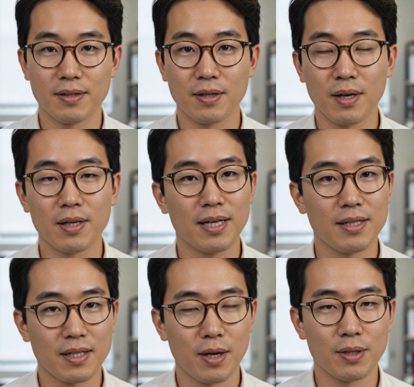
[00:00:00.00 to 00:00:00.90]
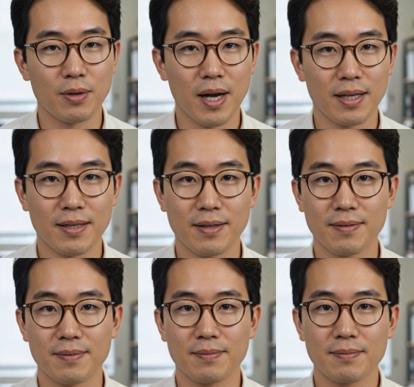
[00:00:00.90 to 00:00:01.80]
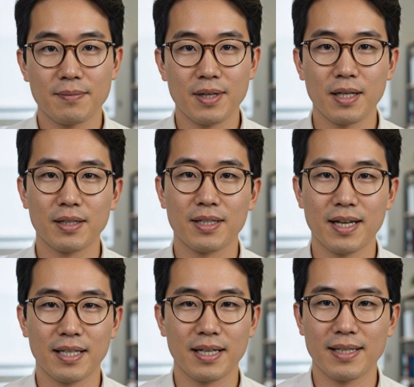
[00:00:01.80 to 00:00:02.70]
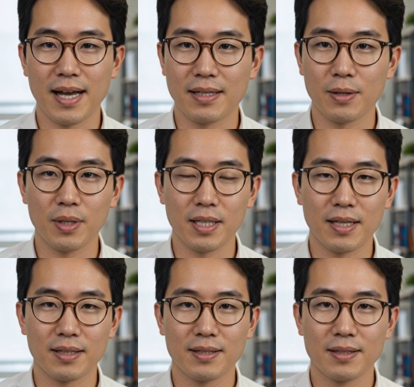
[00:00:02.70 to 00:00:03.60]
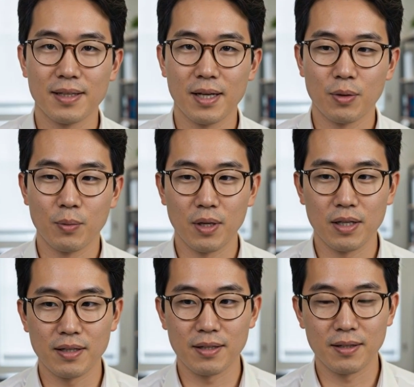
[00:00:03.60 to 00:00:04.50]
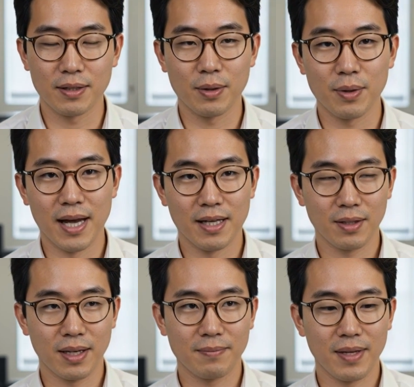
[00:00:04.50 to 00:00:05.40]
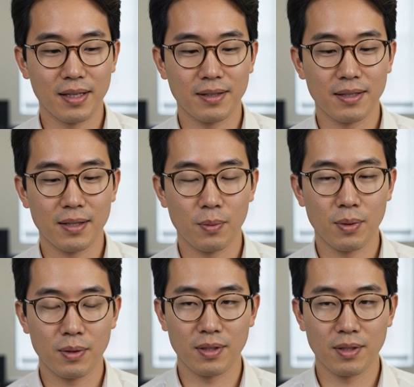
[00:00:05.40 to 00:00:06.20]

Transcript: They're calling it GhostLock. And understanding exactly what it is, how it works, who it actually affects, and what you